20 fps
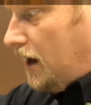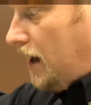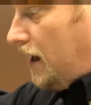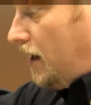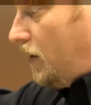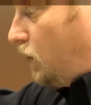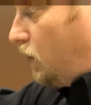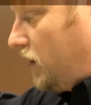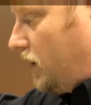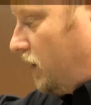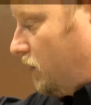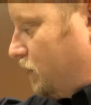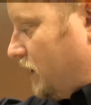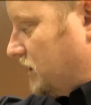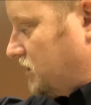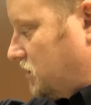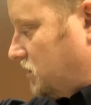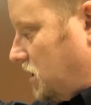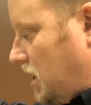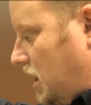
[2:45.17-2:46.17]
We are
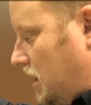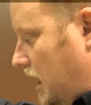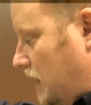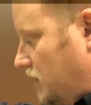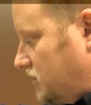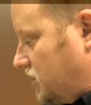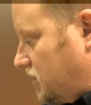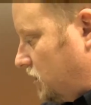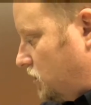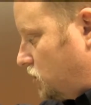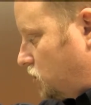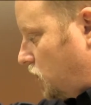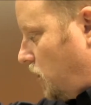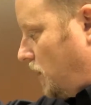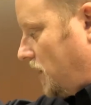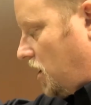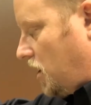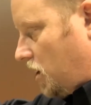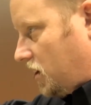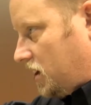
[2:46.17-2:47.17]
basically announcing and
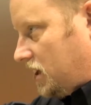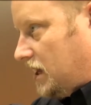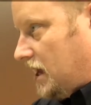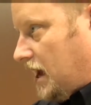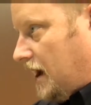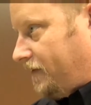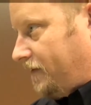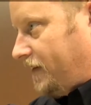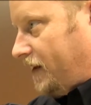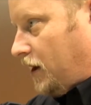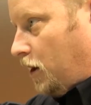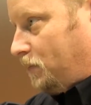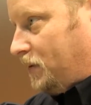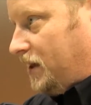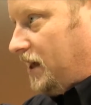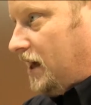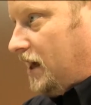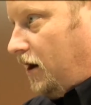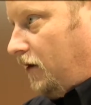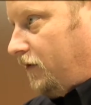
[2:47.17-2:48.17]
showing our EF and our
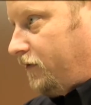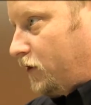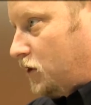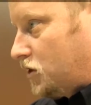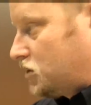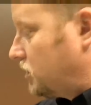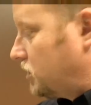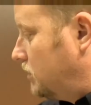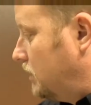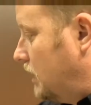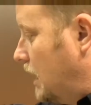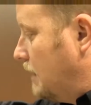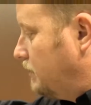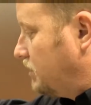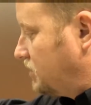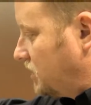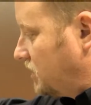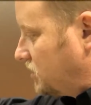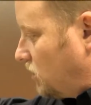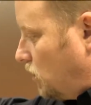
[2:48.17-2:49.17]
PL version, but
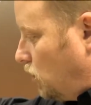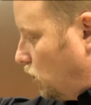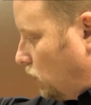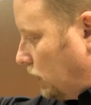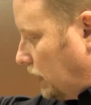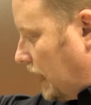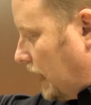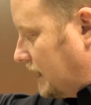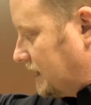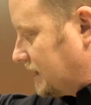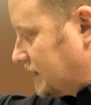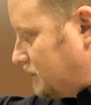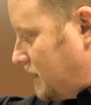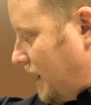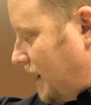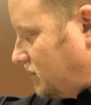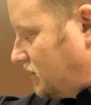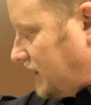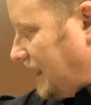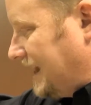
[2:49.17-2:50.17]
this whole lens
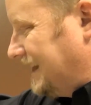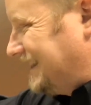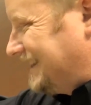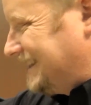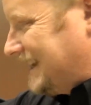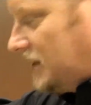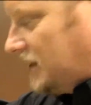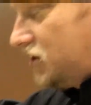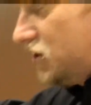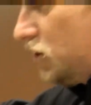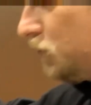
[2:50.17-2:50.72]
mount and sensor